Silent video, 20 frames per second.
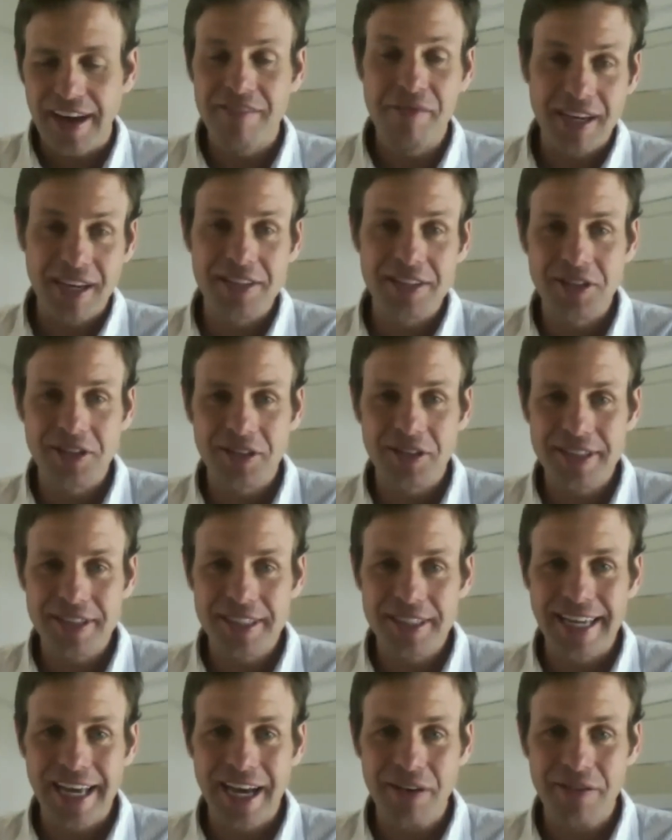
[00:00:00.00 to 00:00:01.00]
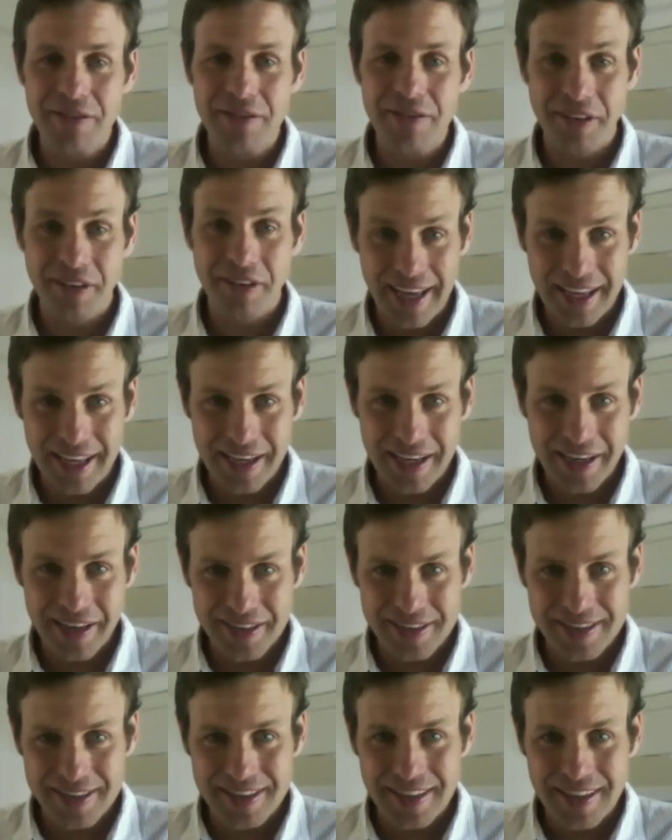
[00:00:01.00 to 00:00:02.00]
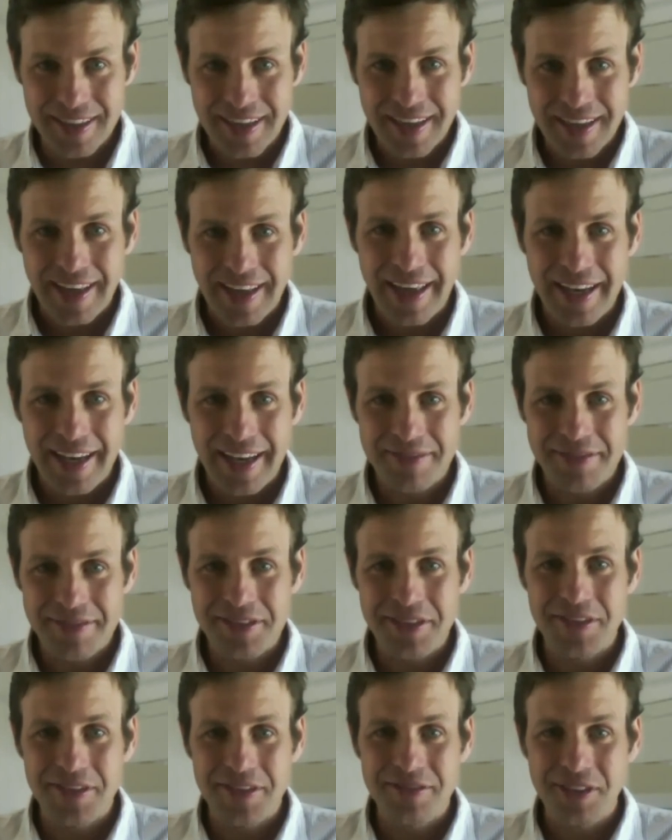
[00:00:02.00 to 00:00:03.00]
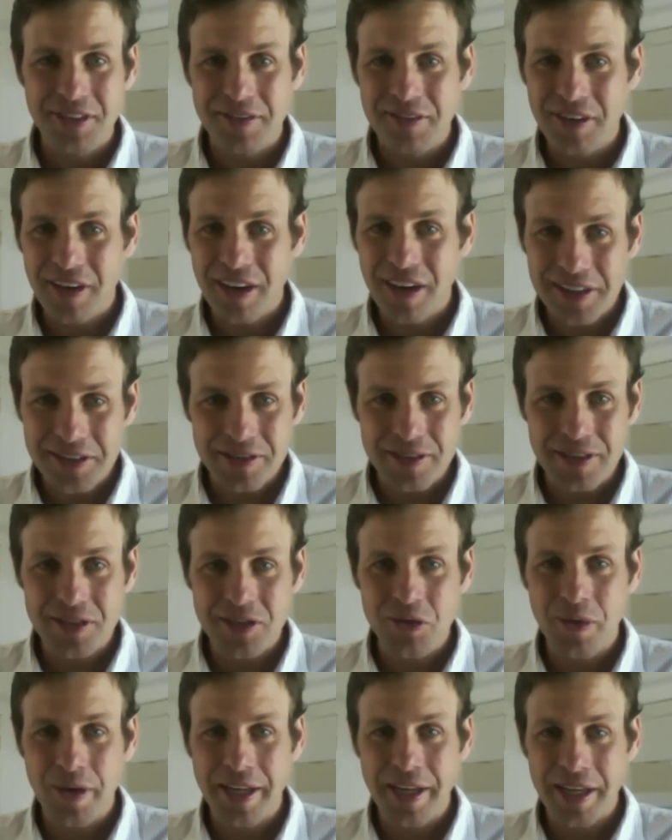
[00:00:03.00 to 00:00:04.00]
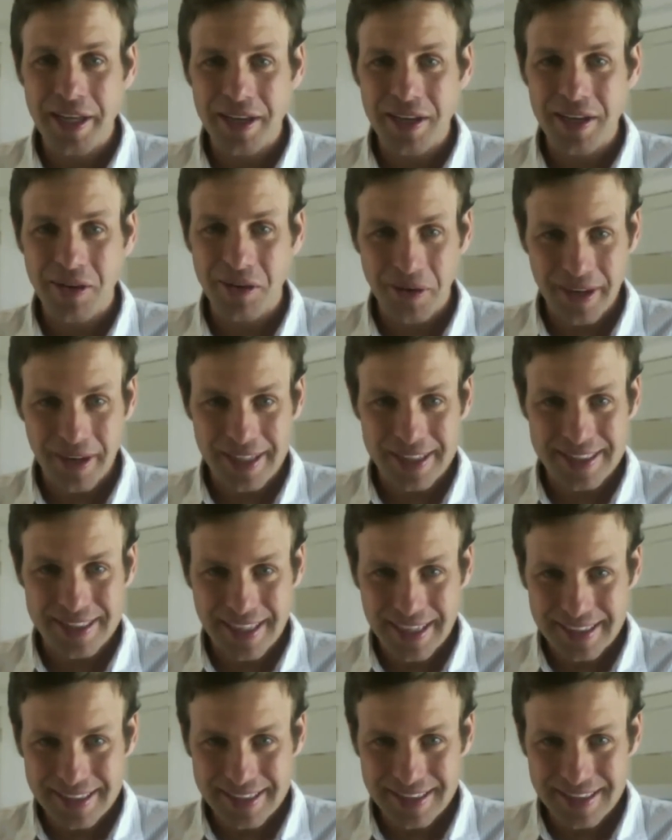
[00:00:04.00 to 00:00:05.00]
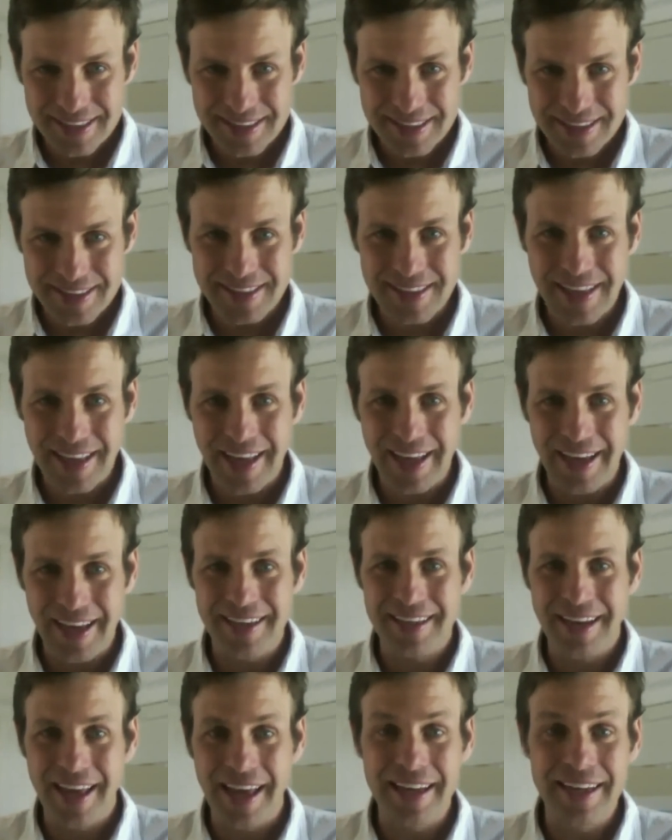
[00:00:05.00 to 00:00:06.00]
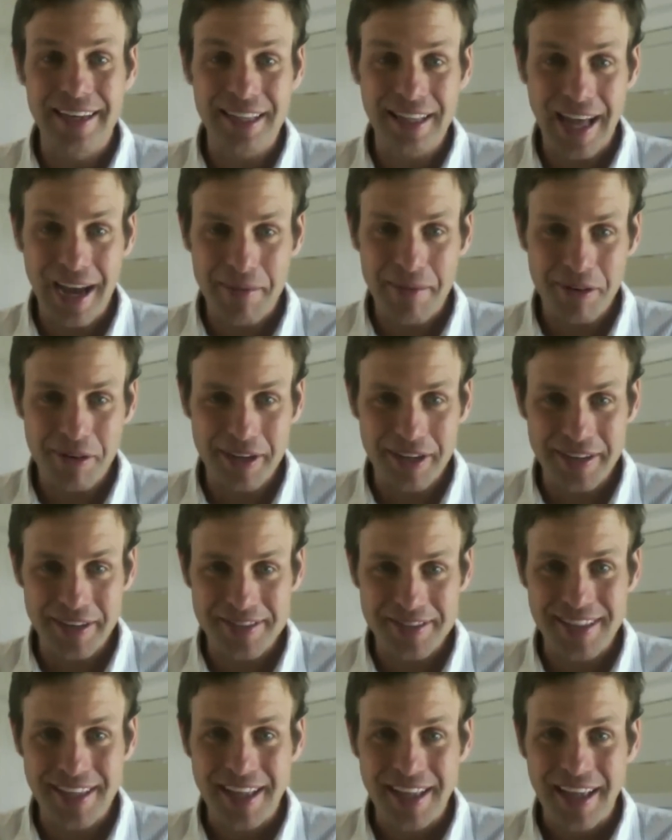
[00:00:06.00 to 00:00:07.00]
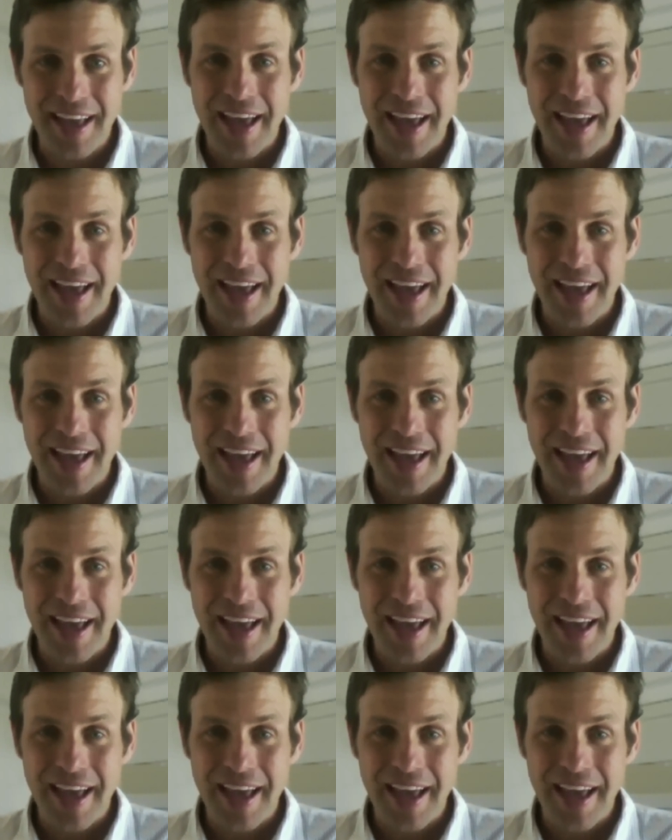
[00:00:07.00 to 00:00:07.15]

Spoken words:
been consulting now for 8 years, and have served over 120 organizations and collaboratives.